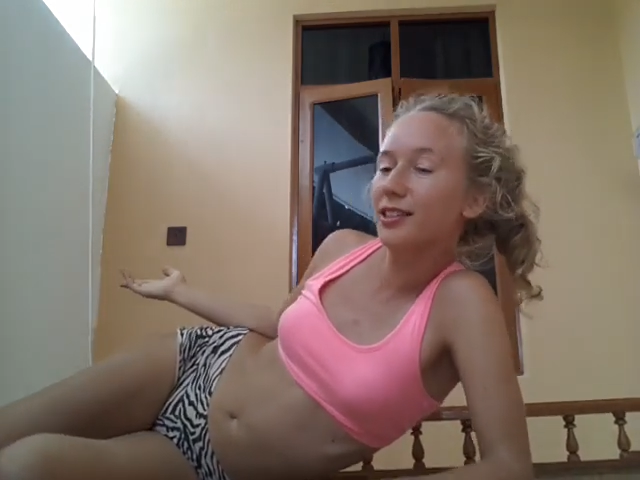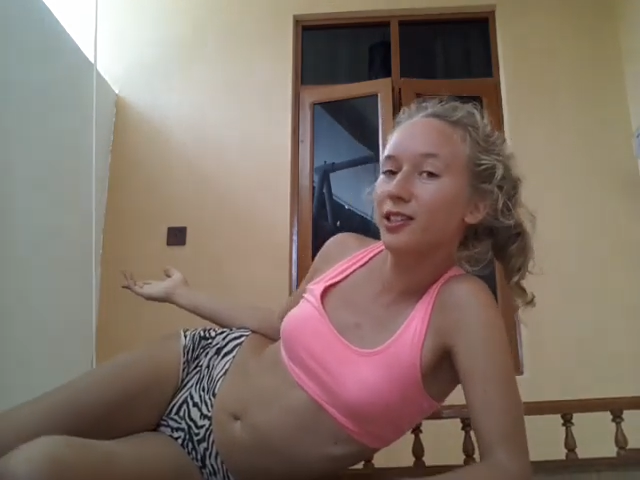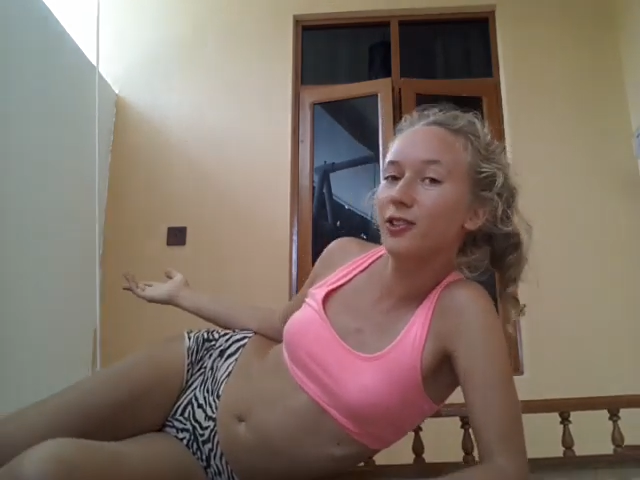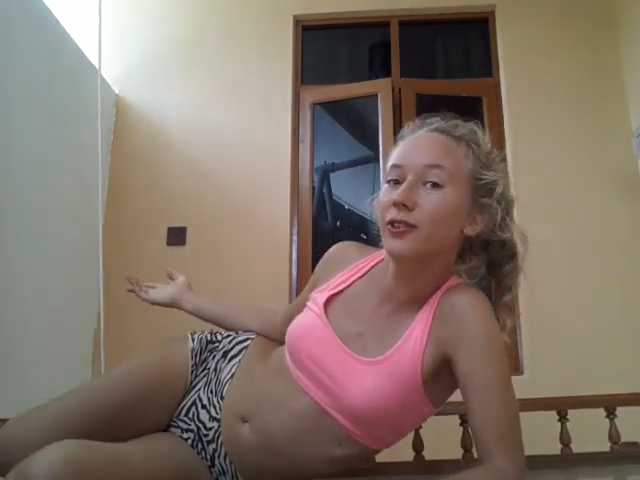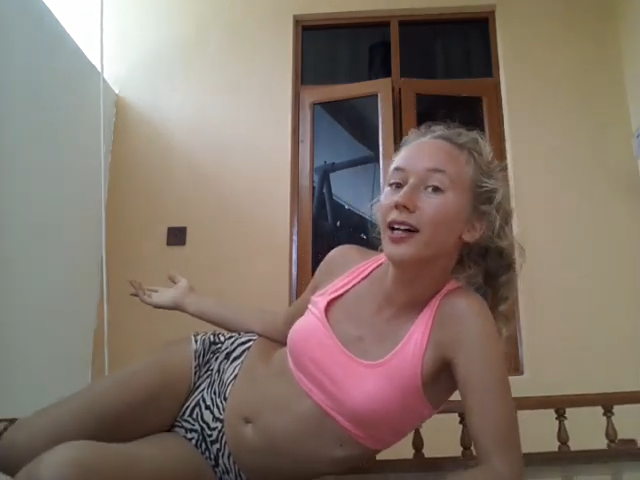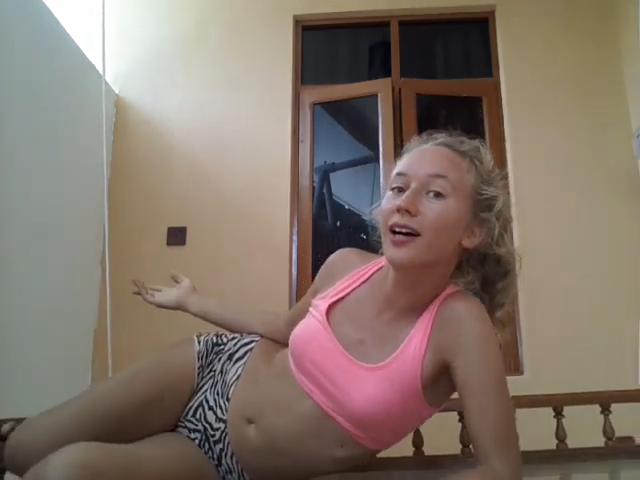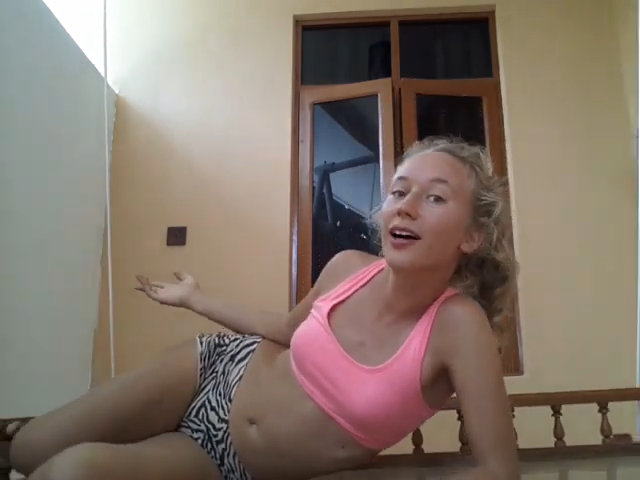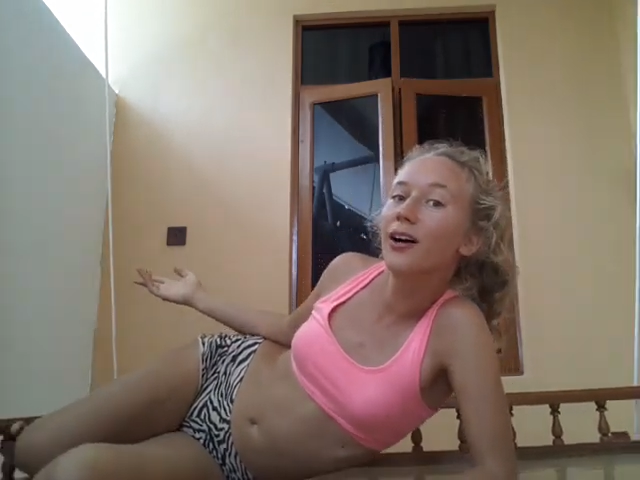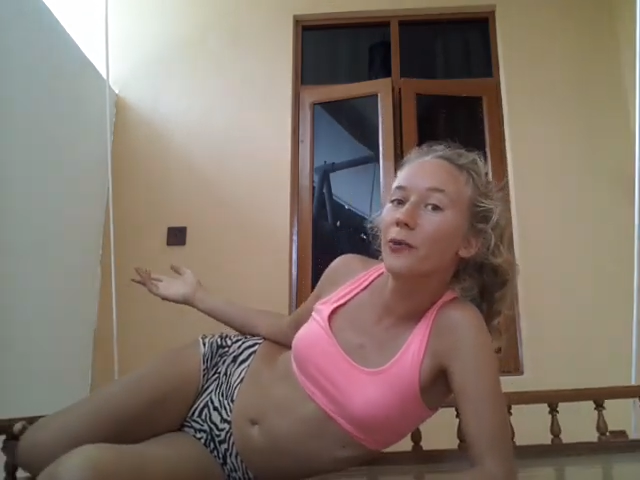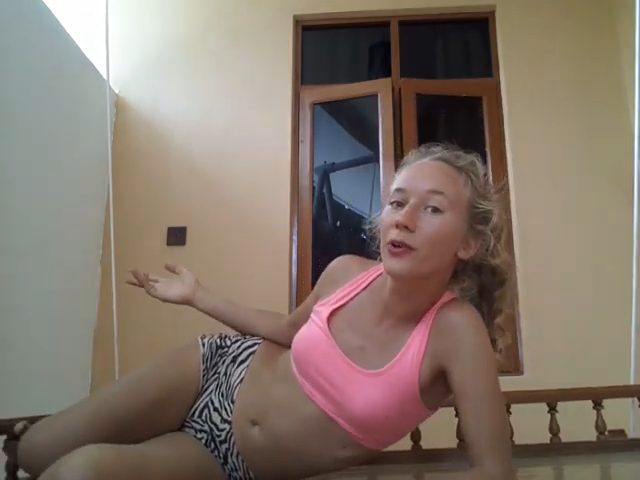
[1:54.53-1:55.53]

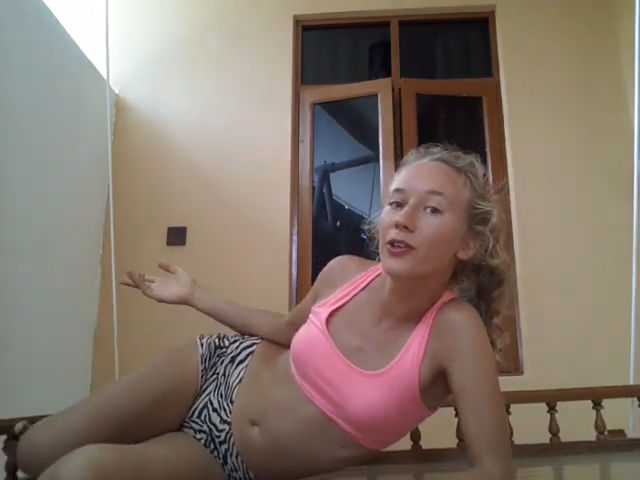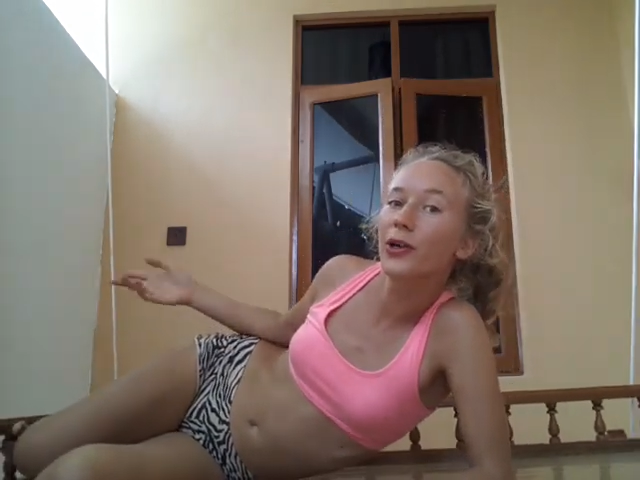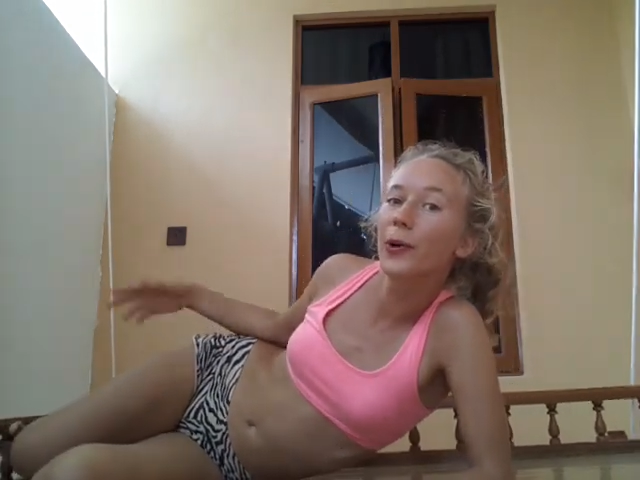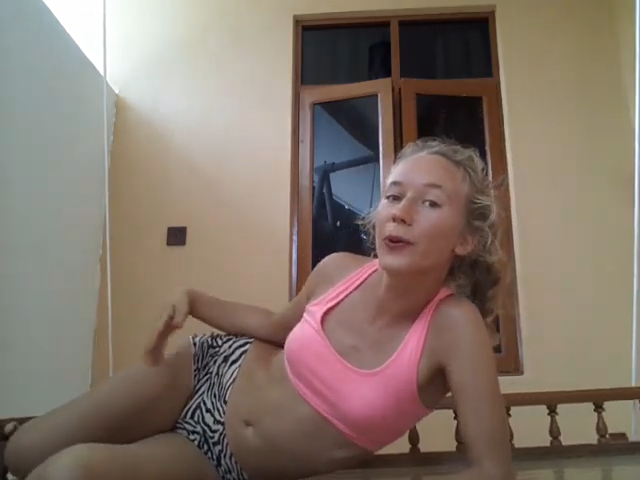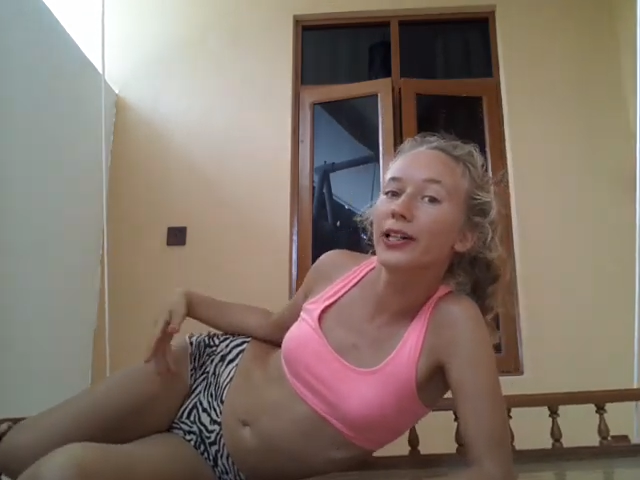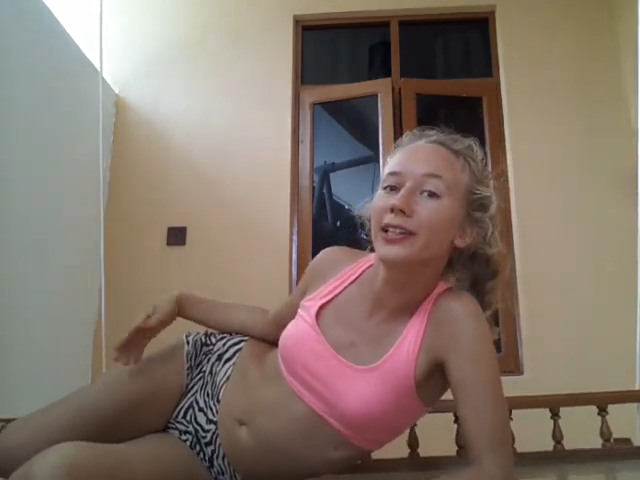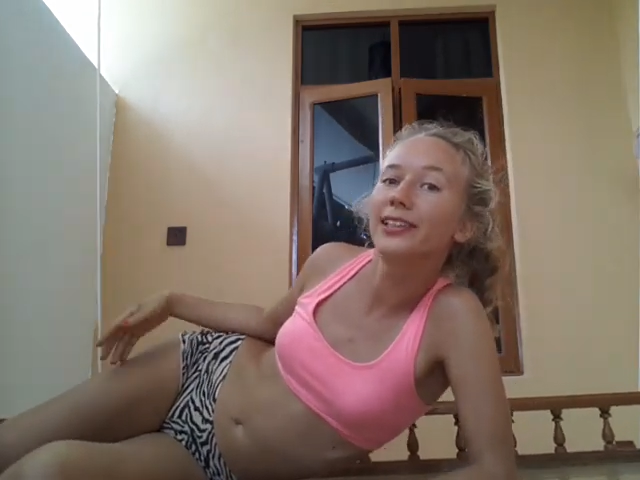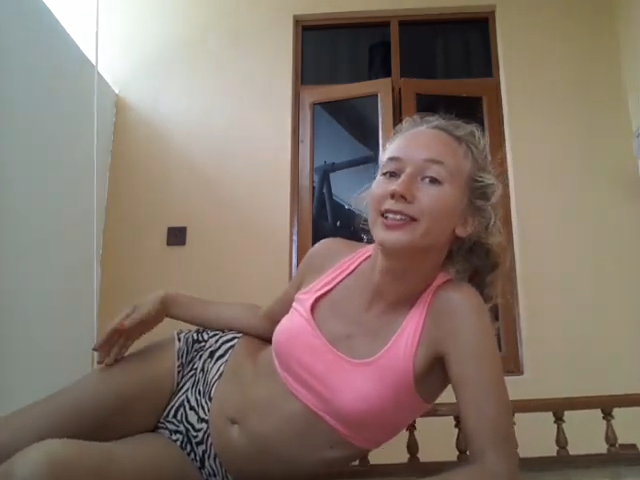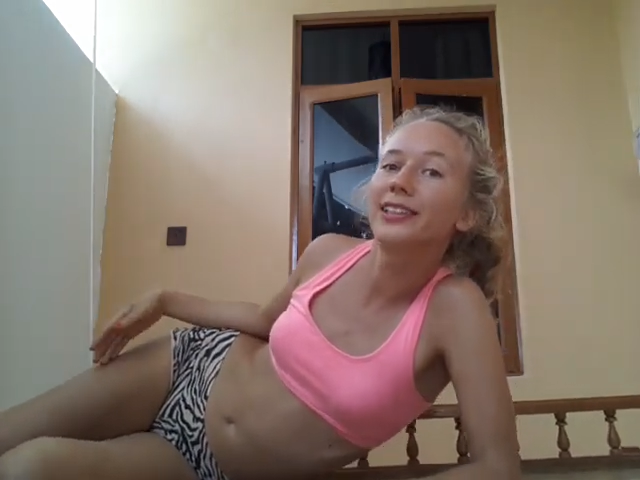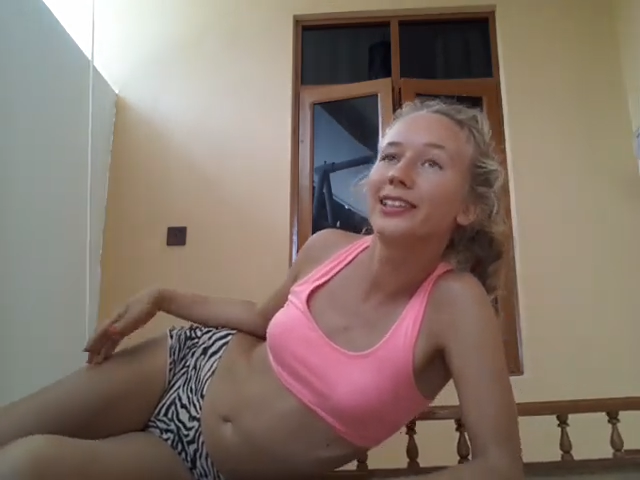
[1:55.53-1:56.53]
tuna with coconuts,